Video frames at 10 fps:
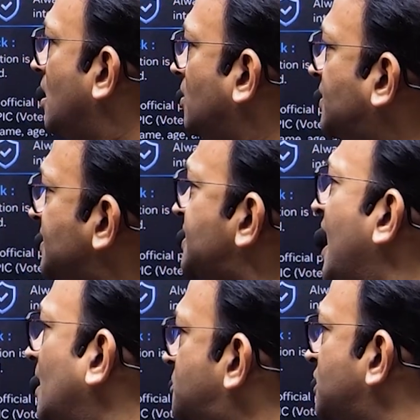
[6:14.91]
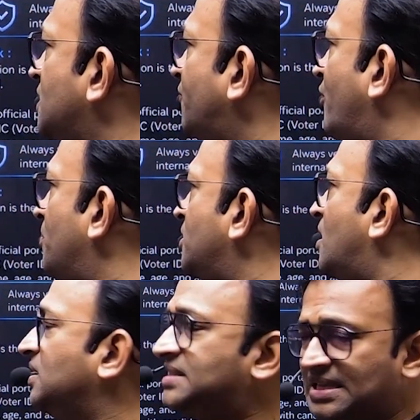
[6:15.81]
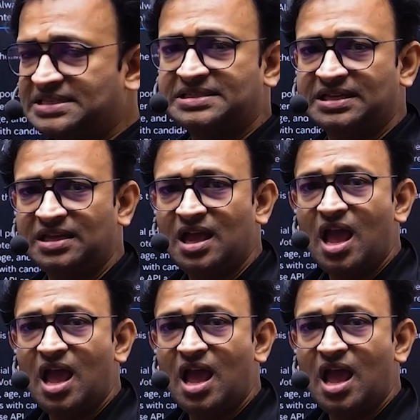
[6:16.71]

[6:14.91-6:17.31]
This helps to confirm the identity